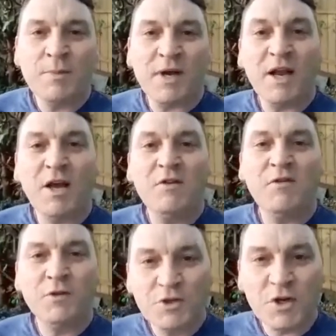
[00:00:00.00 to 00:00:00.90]
But I know
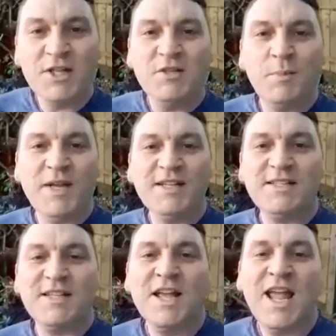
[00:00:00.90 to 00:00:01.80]
you've all tried your
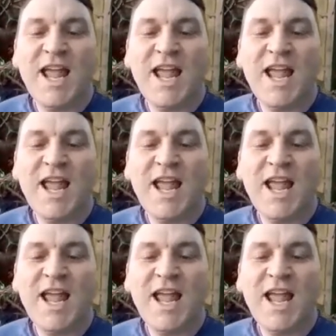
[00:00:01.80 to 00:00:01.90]
best